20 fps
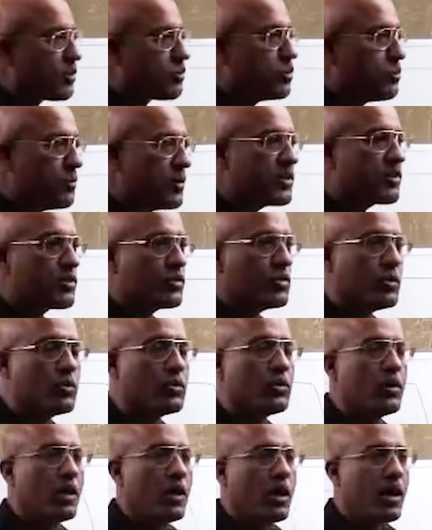we must
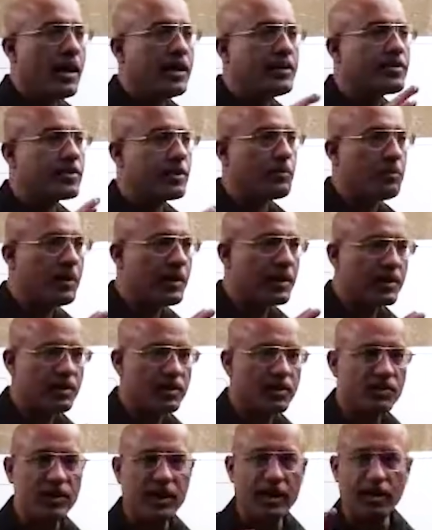know its
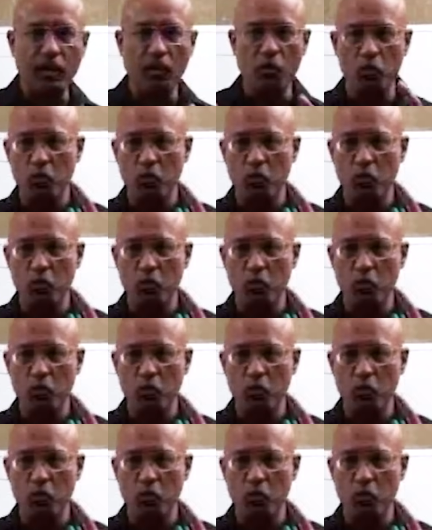replication cycle